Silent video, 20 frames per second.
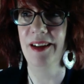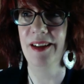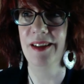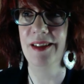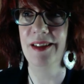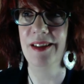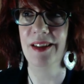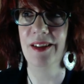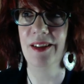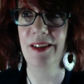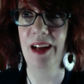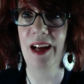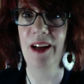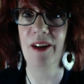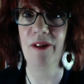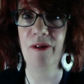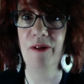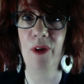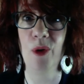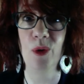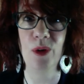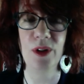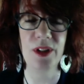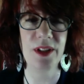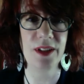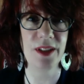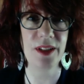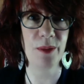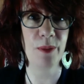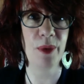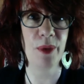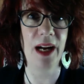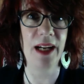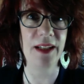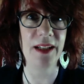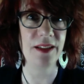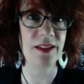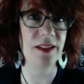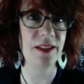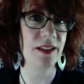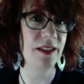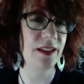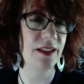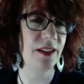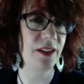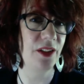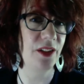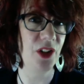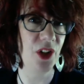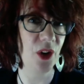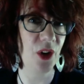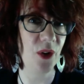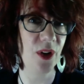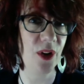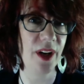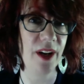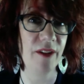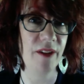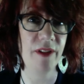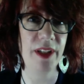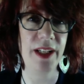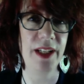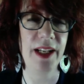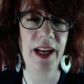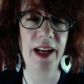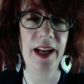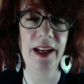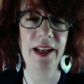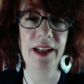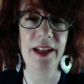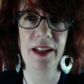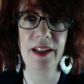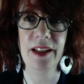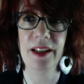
did a lot of holistic practices. I did yoga every day.